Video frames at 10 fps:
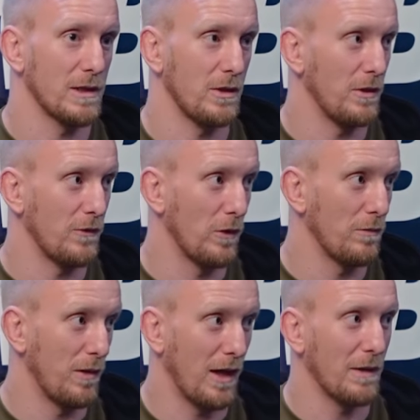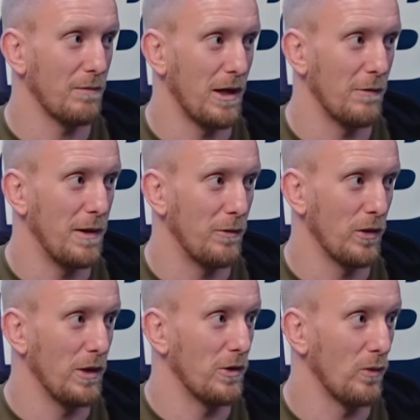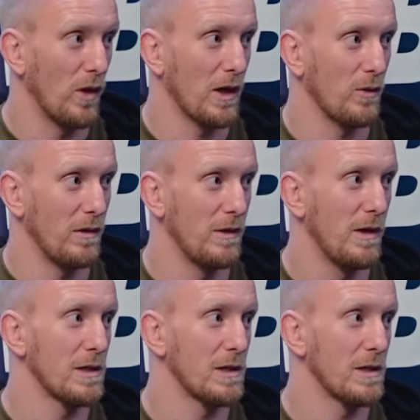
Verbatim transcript: So that you've got like-minded people that you can work with.